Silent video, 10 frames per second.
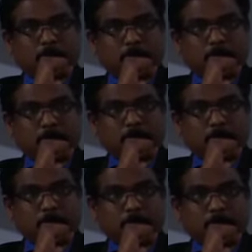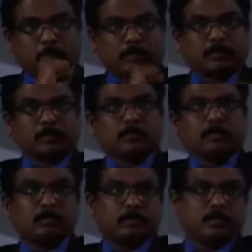
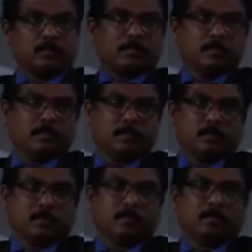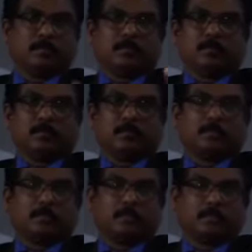
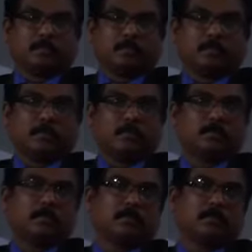This person isn't speaking.